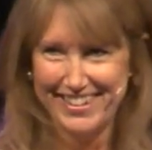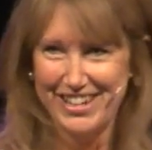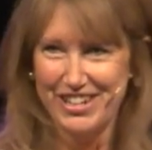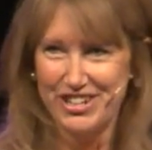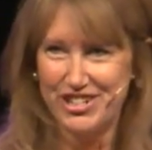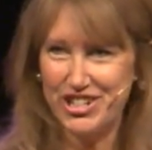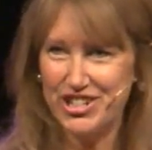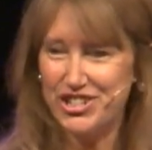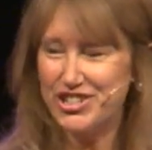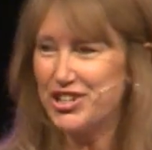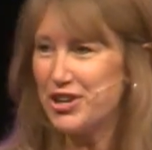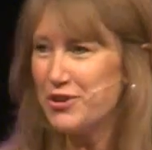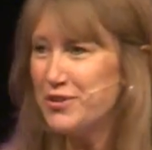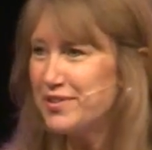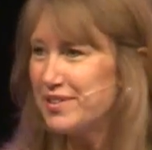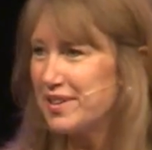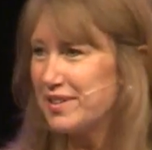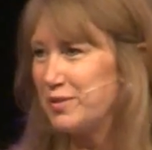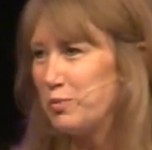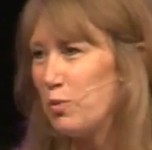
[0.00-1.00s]
She
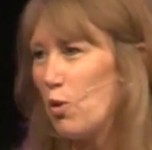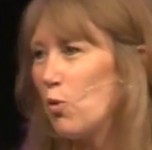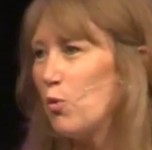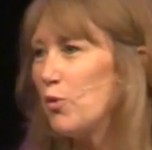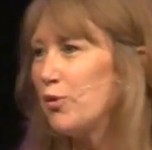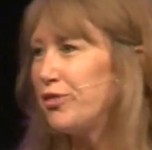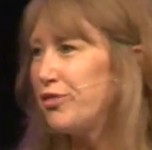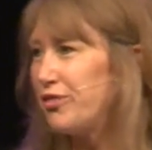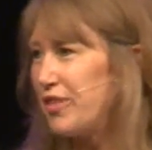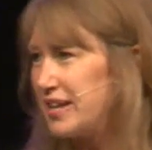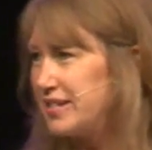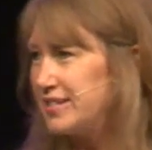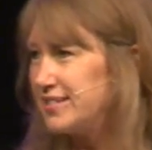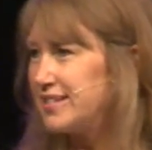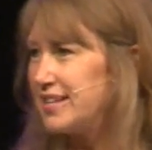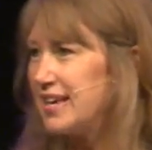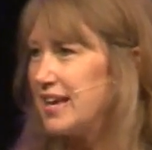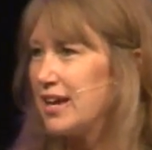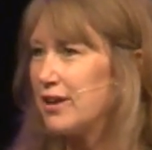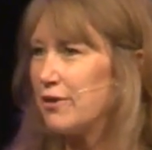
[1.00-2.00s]
shows us what
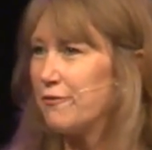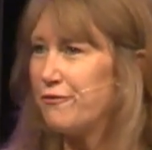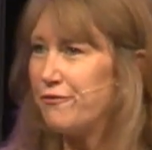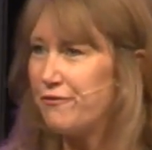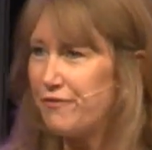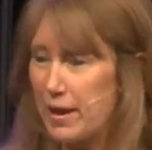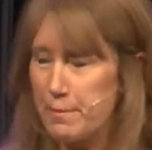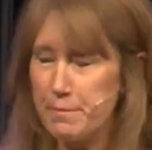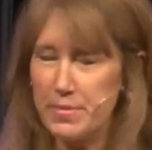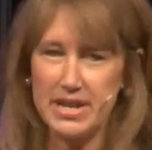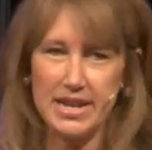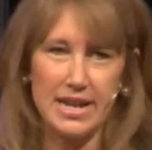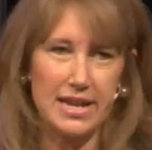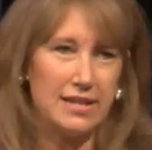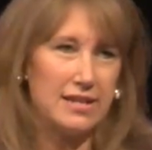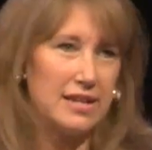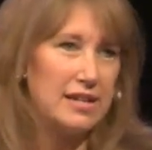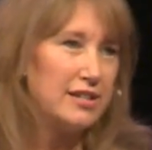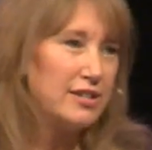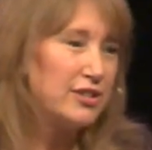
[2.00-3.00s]
authentic
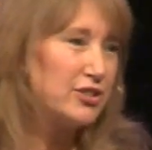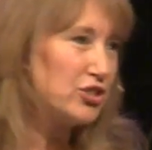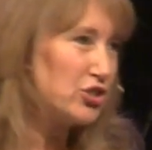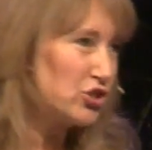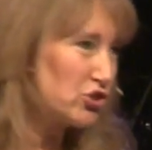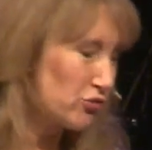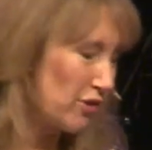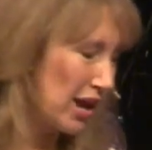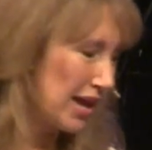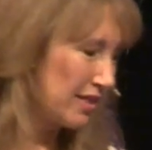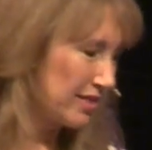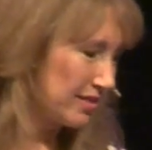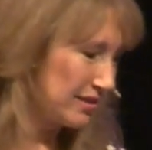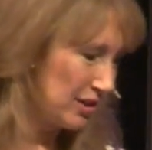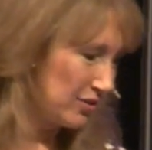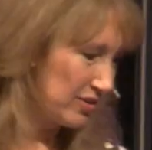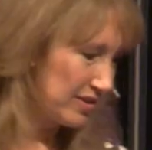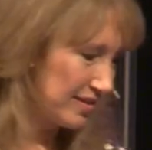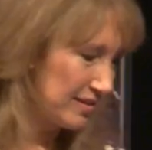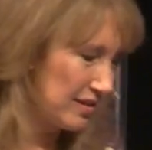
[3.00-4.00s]
feminine strength
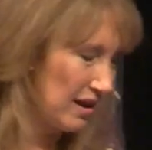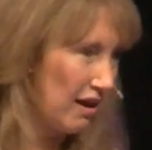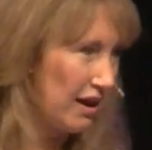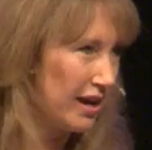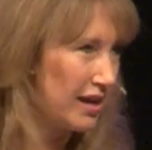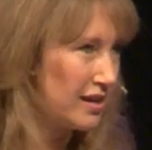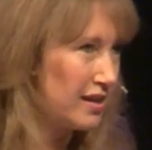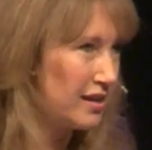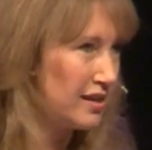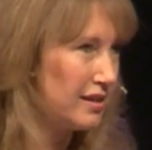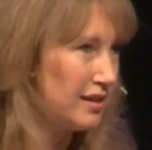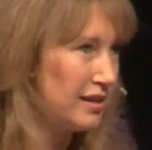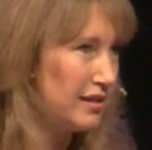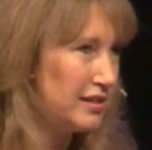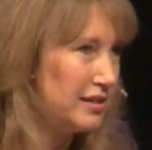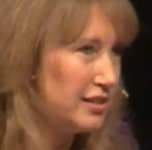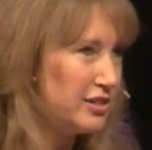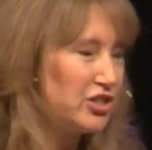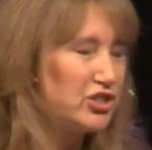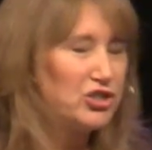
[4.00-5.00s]
looks like,
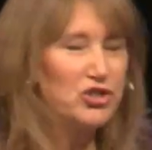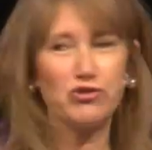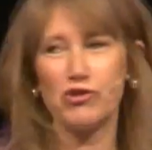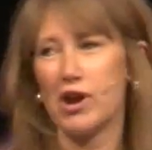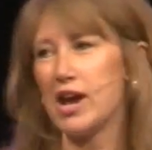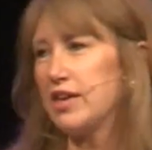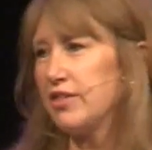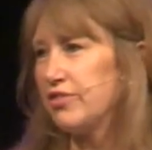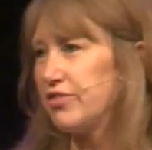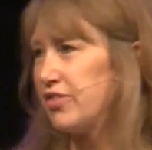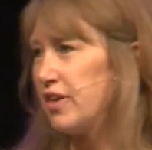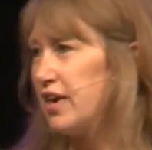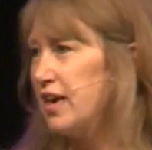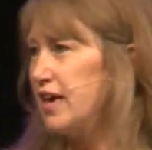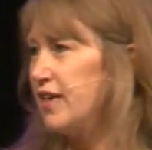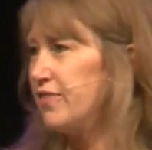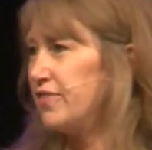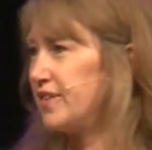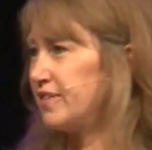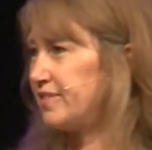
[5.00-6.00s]
strength
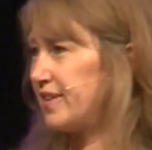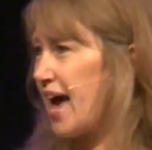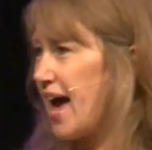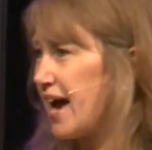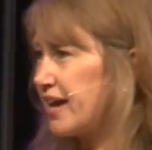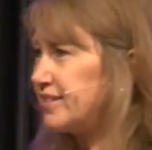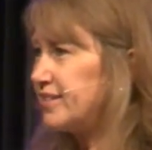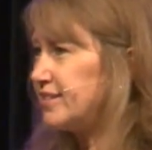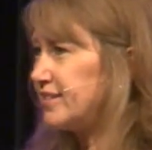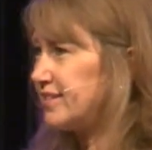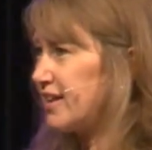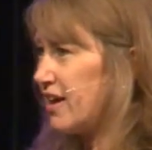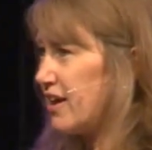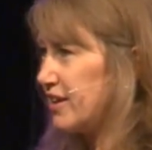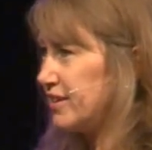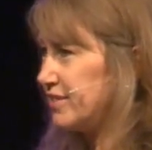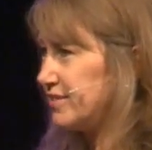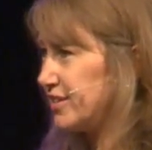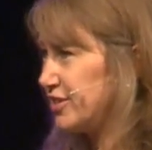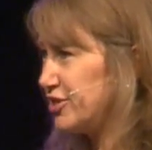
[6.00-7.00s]
that's
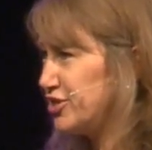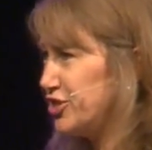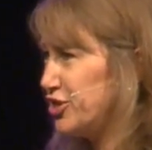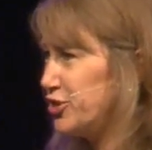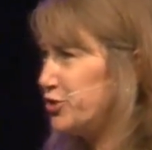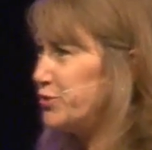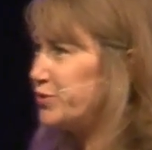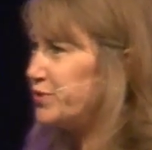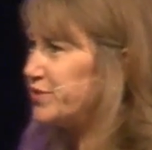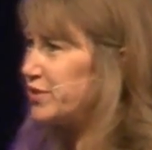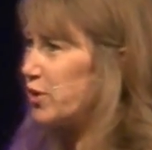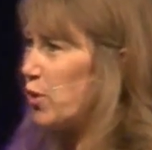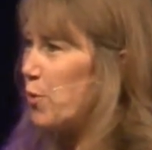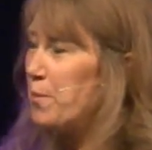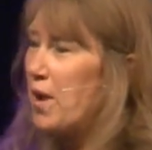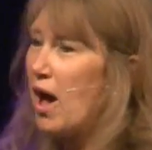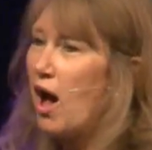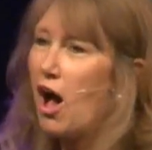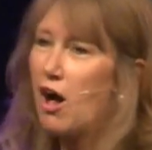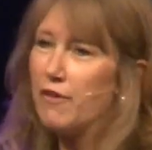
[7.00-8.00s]
exercised and used on
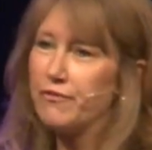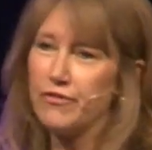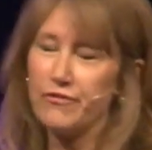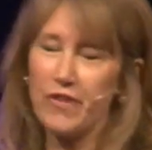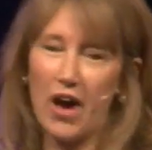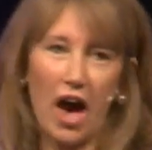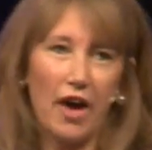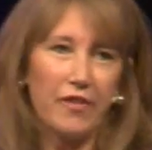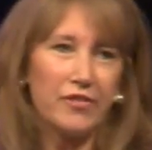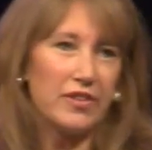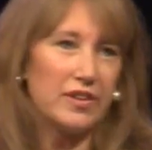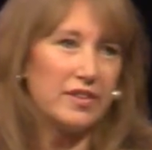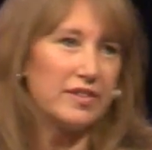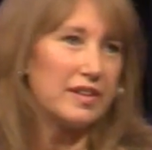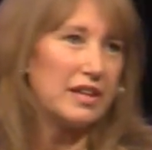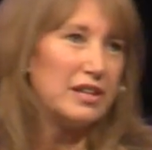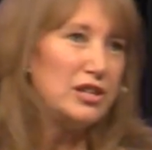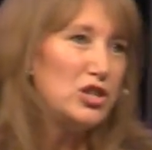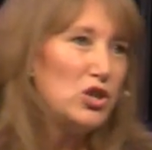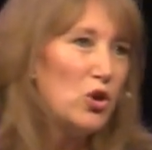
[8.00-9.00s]
behalf of others
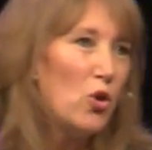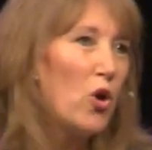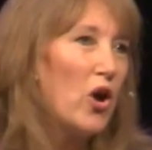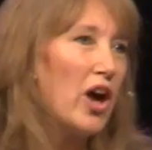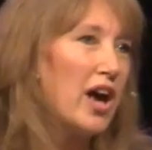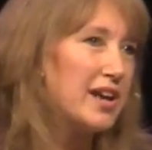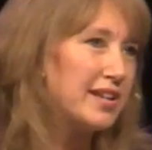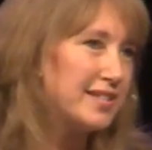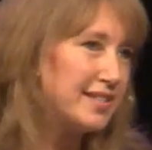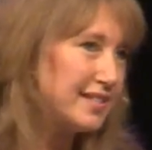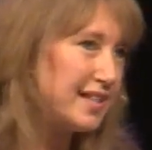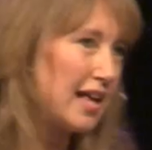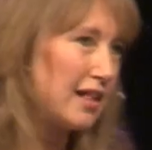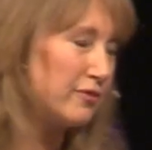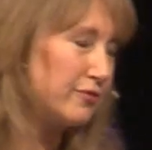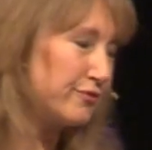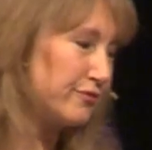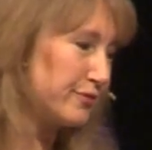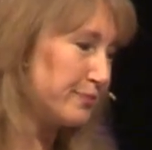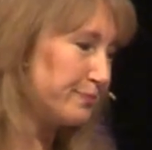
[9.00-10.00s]
and not
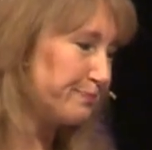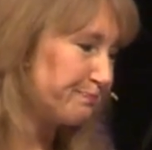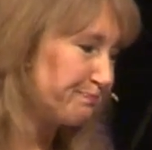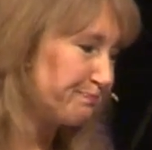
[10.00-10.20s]
herself.